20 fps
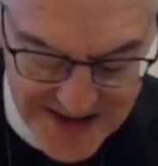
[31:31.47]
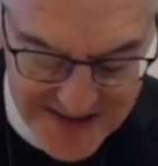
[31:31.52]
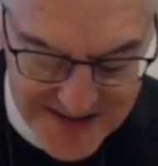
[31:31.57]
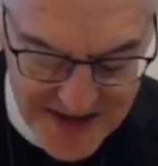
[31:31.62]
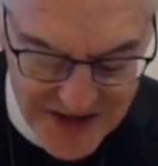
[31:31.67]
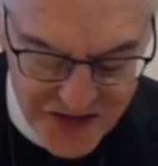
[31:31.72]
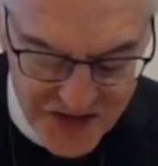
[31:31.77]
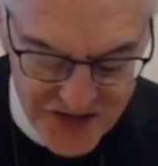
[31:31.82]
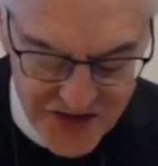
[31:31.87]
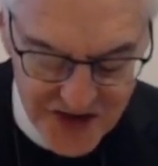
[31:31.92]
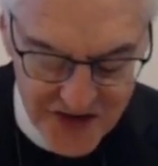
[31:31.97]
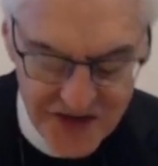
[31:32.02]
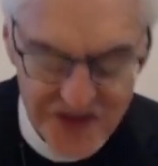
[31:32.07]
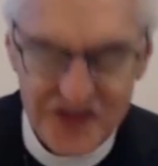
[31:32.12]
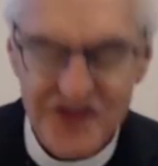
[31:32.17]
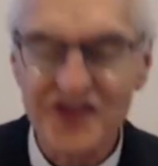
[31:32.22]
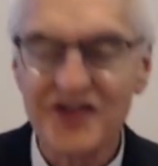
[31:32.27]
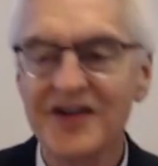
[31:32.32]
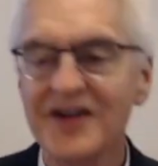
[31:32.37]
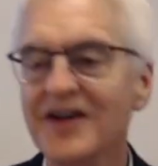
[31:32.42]
this
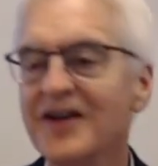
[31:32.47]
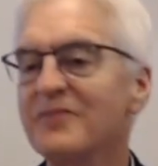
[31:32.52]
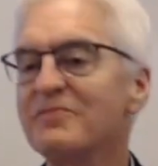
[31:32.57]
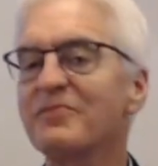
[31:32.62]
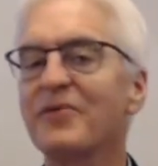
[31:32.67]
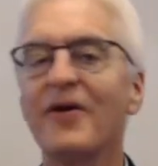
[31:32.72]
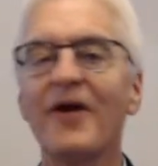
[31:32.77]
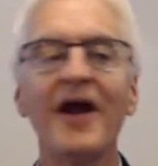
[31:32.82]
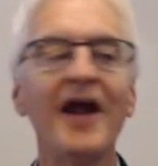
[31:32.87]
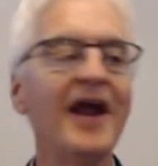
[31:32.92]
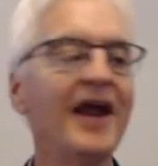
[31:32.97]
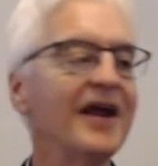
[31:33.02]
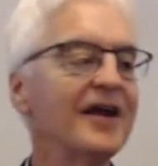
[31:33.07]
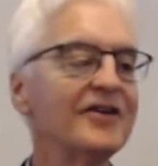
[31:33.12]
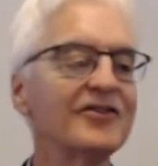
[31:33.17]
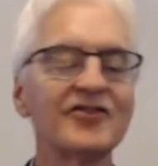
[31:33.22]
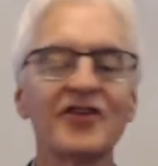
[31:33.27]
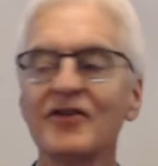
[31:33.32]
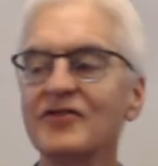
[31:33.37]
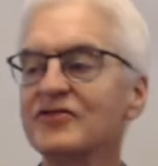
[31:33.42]
is
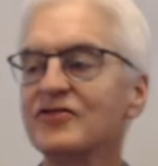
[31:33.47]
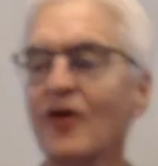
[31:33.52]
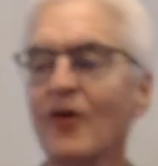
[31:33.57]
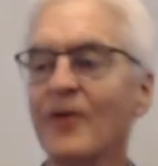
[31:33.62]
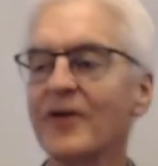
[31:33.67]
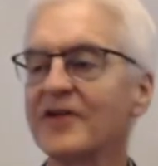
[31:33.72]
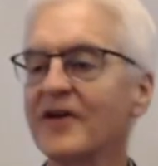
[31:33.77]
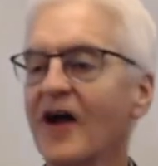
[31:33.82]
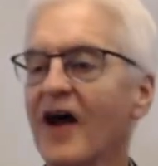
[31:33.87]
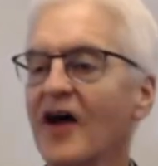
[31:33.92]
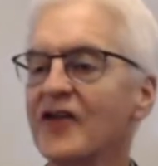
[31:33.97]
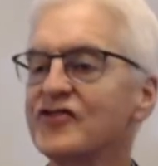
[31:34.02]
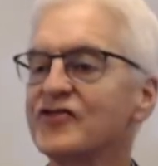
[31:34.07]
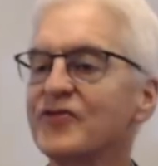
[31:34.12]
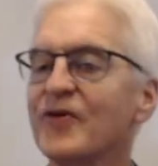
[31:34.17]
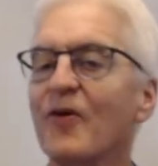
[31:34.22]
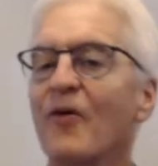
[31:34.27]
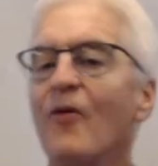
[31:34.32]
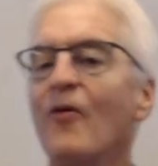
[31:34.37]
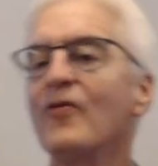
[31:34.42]
praying to no other gods
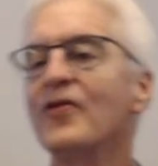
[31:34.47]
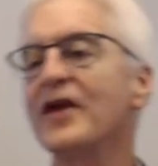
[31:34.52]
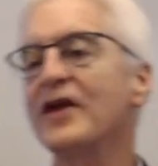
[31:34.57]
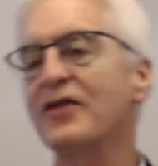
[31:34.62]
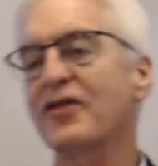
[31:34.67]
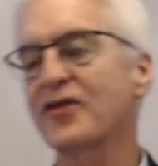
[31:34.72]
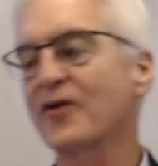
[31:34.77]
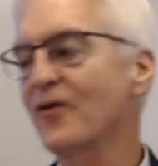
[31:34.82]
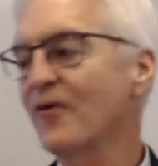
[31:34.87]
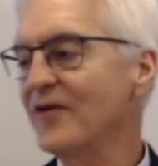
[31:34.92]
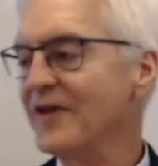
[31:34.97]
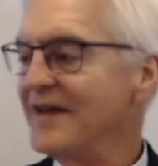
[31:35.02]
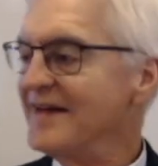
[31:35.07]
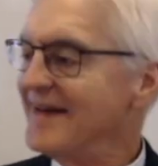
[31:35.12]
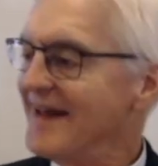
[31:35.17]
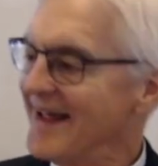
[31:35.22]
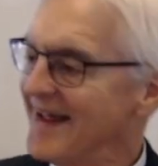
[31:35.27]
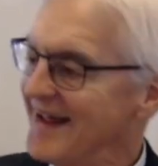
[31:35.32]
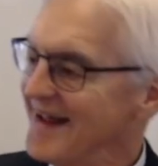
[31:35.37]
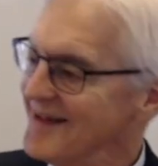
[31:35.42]
for only 30
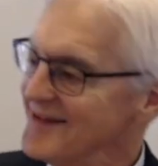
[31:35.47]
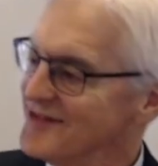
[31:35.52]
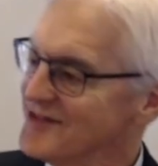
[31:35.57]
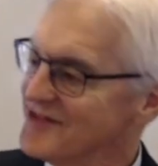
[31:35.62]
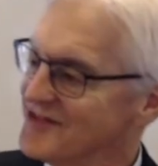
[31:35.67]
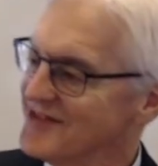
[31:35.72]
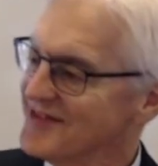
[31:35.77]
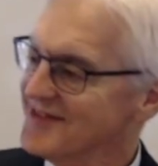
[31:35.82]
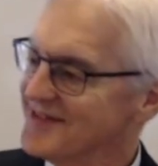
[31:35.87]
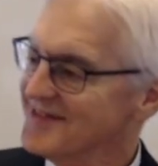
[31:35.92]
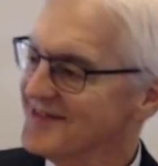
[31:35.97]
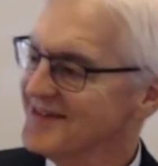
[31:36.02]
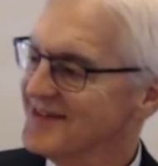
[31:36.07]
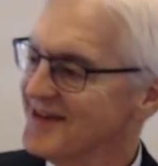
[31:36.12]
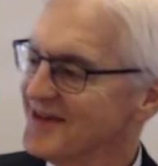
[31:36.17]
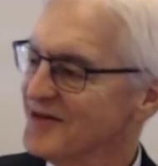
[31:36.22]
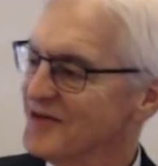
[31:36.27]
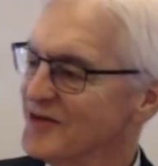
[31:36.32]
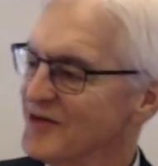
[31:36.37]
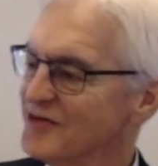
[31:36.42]
days
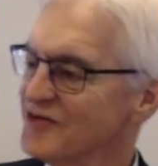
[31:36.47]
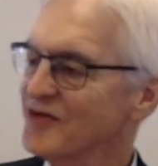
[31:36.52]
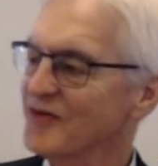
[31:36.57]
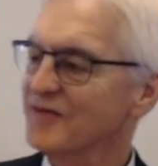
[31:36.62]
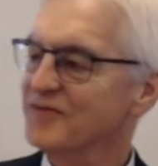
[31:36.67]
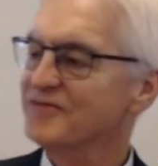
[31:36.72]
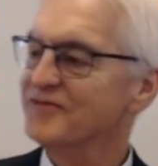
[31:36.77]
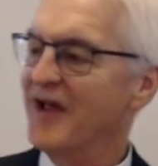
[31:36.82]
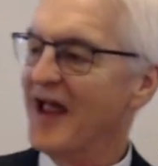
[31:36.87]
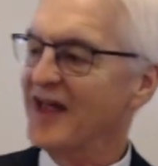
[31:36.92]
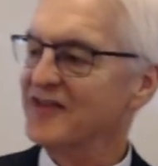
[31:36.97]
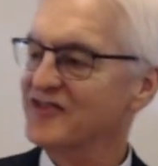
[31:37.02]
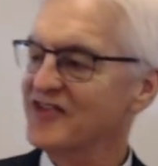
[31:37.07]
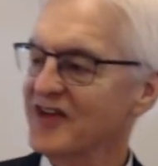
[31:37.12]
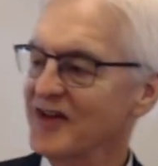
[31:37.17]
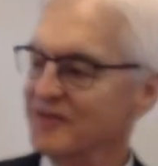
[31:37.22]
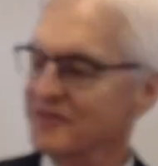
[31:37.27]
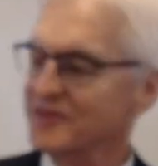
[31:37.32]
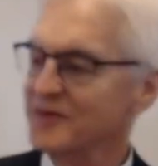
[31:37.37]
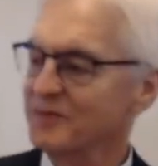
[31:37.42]
you know, you're sort of
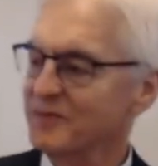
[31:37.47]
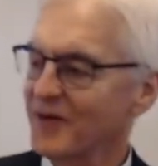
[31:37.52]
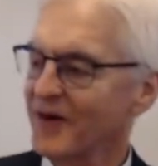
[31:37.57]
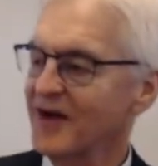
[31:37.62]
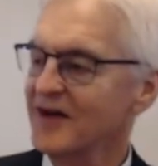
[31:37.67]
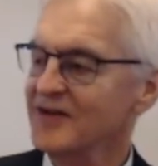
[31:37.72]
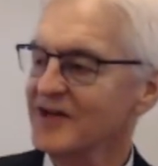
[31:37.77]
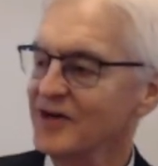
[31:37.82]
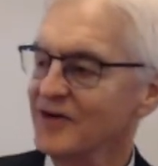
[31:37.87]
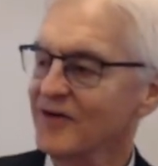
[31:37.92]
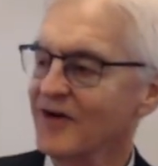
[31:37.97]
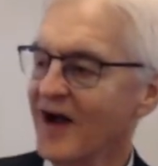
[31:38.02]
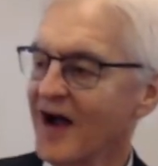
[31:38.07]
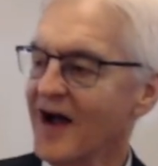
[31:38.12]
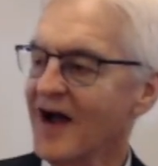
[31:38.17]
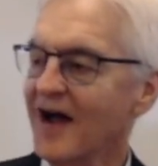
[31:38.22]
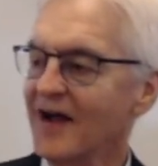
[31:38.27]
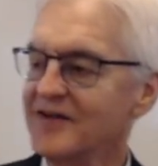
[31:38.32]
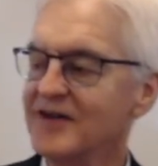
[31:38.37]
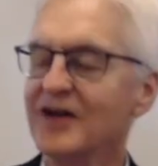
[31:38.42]
fasting from praying to your
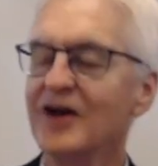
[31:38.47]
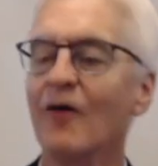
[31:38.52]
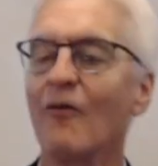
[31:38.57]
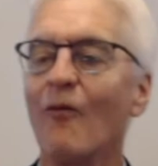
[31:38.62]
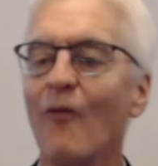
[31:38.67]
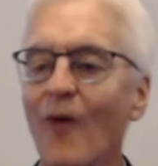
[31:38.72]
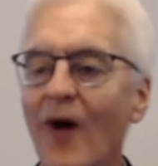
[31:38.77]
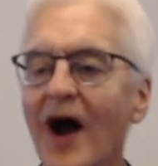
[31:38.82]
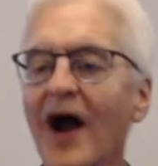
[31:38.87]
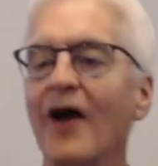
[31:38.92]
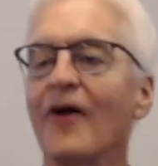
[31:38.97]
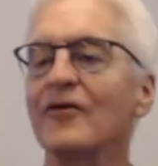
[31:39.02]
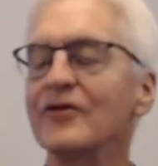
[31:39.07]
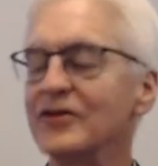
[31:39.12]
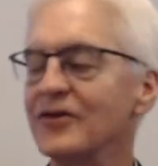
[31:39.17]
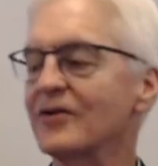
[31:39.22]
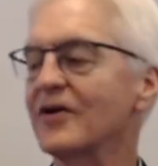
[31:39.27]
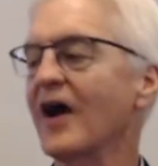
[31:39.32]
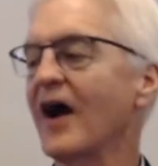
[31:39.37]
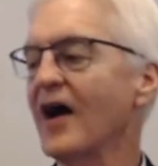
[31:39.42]
God
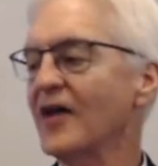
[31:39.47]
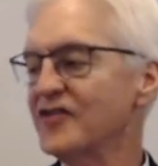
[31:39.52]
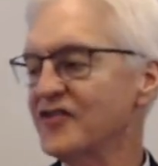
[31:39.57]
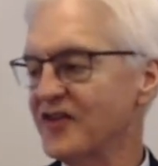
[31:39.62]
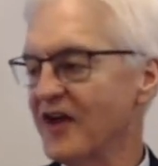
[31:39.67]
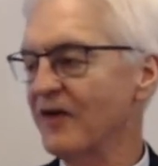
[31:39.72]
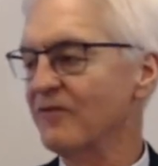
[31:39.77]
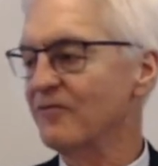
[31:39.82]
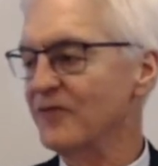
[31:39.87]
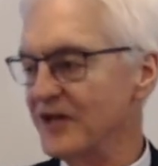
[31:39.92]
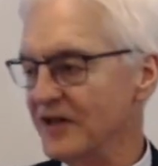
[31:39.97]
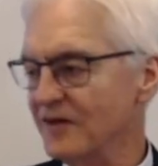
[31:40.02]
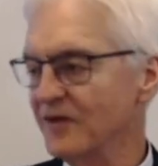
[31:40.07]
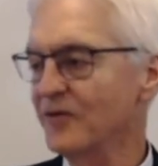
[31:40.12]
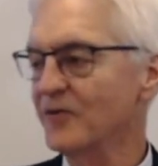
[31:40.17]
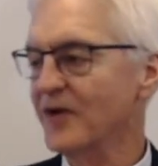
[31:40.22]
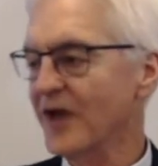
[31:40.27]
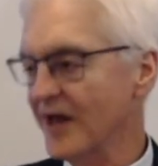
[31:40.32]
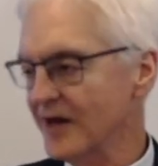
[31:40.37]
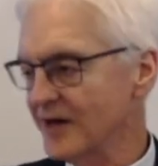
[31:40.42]
while your gods get
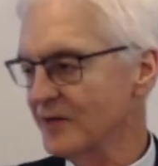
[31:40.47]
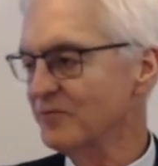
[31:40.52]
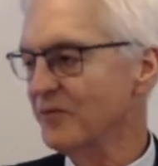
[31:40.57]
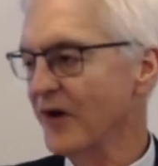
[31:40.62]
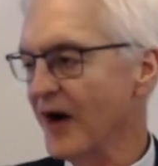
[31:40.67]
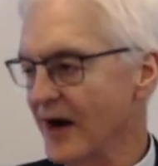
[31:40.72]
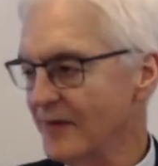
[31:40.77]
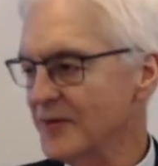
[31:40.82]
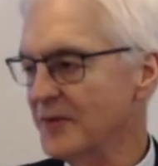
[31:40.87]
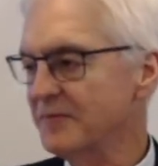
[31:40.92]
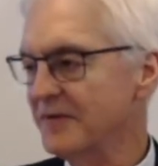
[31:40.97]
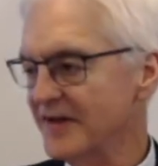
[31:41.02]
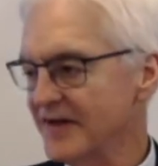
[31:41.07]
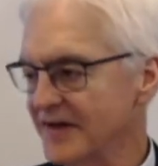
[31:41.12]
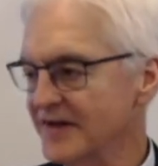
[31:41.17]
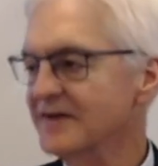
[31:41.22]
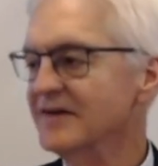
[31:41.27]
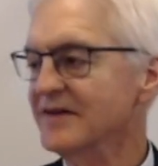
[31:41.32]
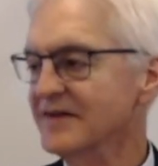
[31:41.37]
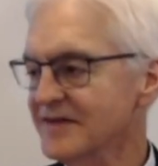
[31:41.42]
relocated,
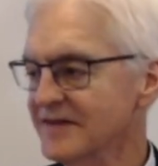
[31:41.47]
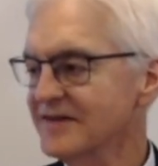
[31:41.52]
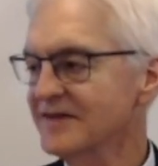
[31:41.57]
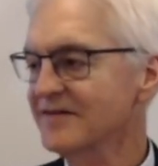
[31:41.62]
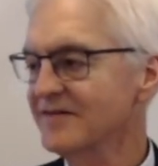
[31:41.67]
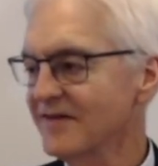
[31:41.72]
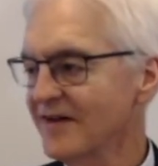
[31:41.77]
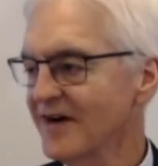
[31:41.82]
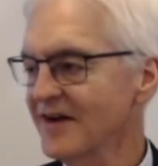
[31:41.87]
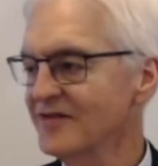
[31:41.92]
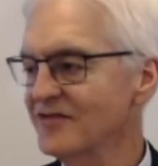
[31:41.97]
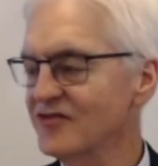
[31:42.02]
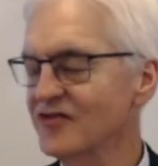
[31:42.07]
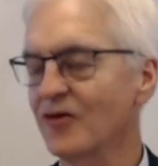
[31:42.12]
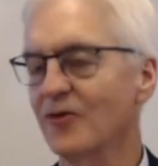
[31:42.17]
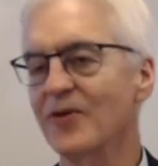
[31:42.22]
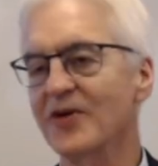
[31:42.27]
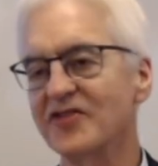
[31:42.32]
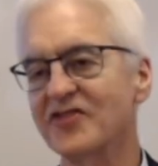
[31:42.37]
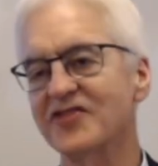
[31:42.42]
probably, right?
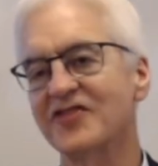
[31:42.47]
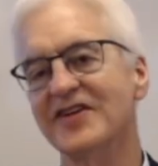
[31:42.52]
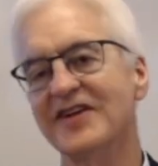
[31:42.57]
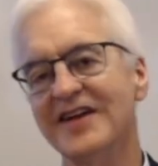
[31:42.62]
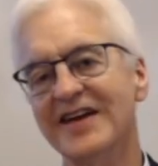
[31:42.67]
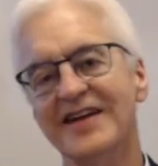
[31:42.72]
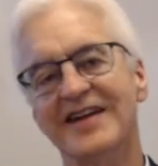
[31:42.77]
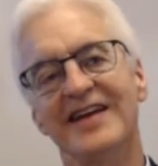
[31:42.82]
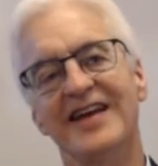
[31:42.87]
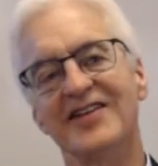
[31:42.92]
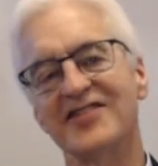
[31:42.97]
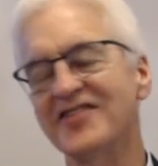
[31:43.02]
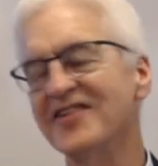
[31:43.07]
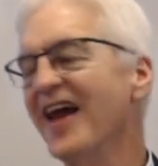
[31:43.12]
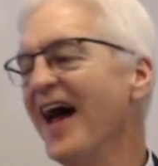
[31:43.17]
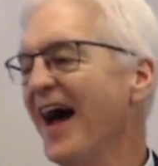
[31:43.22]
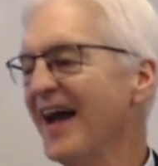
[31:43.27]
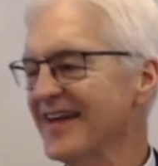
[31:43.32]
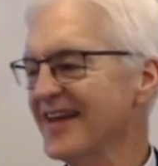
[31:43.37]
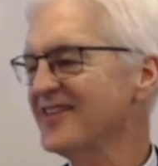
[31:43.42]
So it's it's
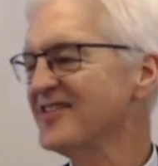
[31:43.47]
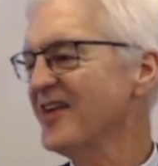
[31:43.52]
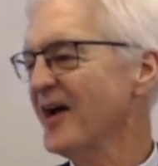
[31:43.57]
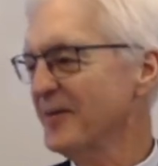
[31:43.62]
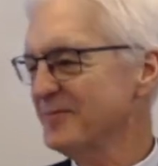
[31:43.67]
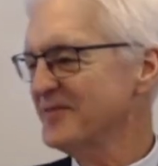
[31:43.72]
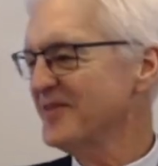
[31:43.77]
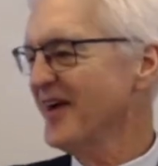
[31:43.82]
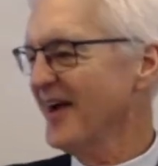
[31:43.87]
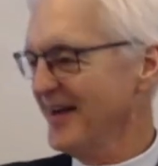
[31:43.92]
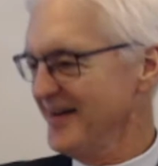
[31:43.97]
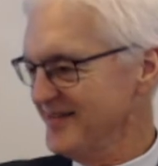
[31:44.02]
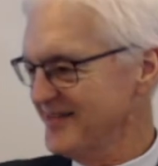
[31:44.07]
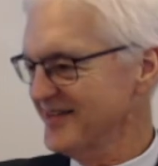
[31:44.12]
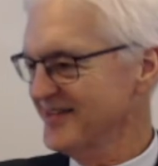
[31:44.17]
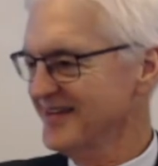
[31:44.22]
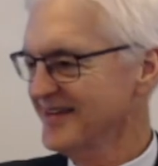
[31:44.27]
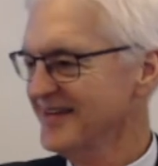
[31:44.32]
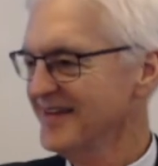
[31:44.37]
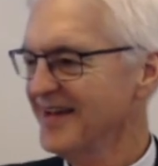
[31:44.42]
not as uptight
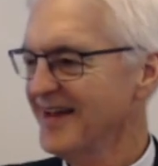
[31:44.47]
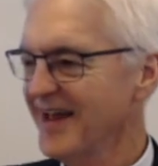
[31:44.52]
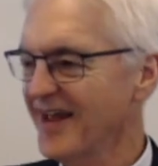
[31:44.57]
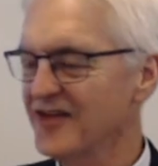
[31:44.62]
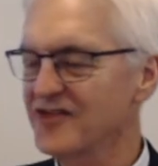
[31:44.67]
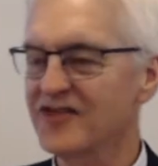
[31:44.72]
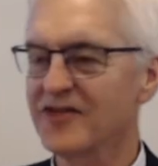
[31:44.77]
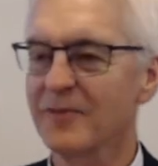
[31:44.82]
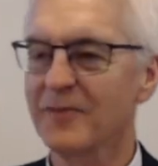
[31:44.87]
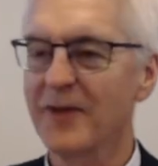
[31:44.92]
as the